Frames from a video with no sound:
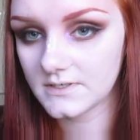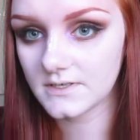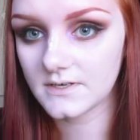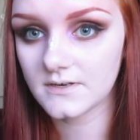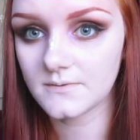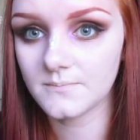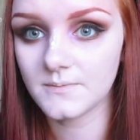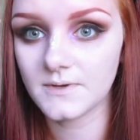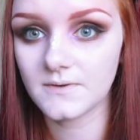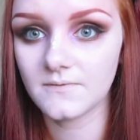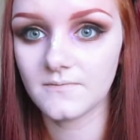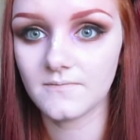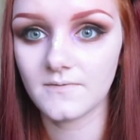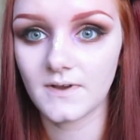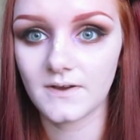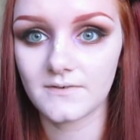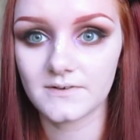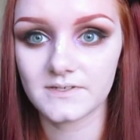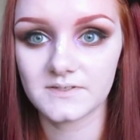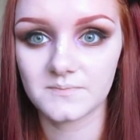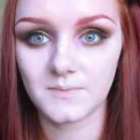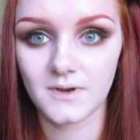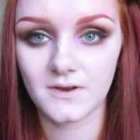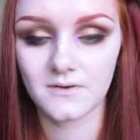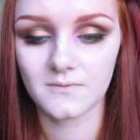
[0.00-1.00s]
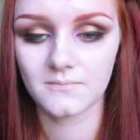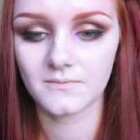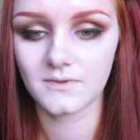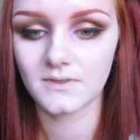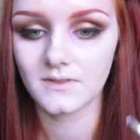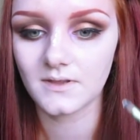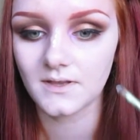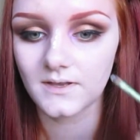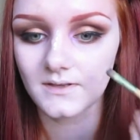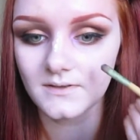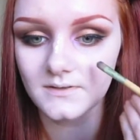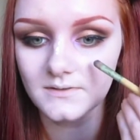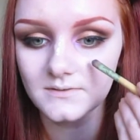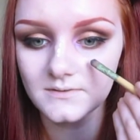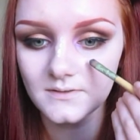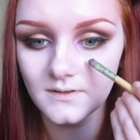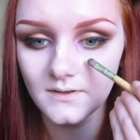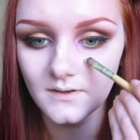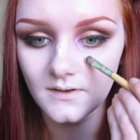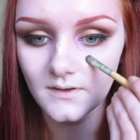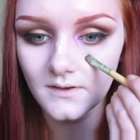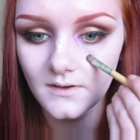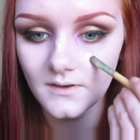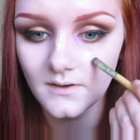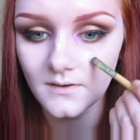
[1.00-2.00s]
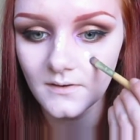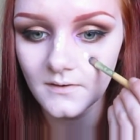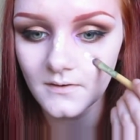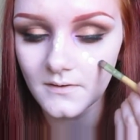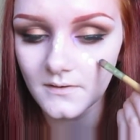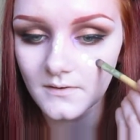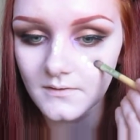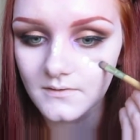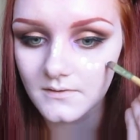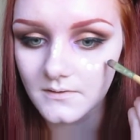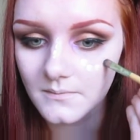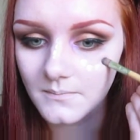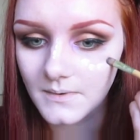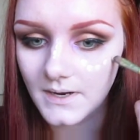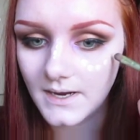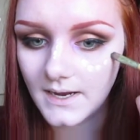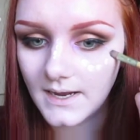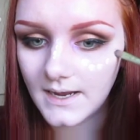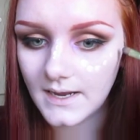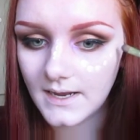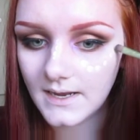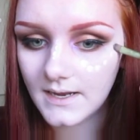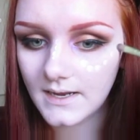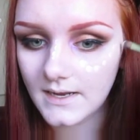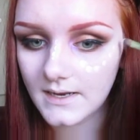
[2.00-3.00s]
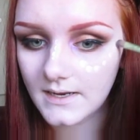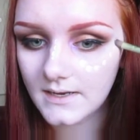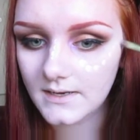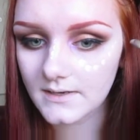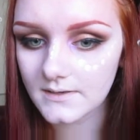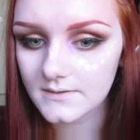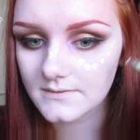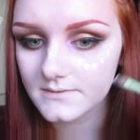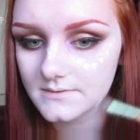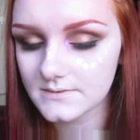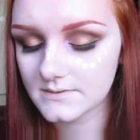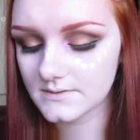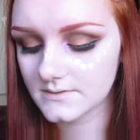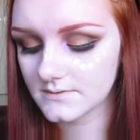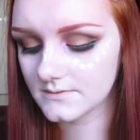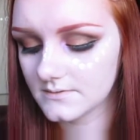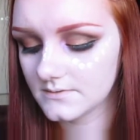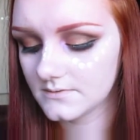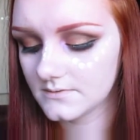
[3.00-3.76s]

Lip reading: You can be very sparing with this. Under my eyes.